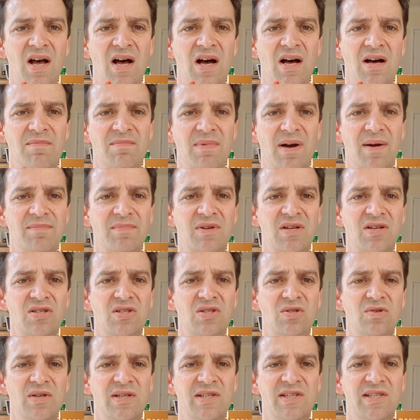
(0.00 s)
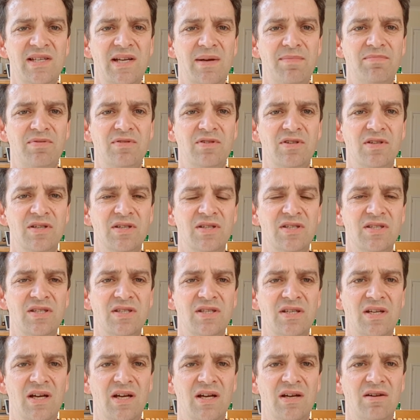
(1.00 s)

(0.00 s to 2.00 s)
I'm going to do a separate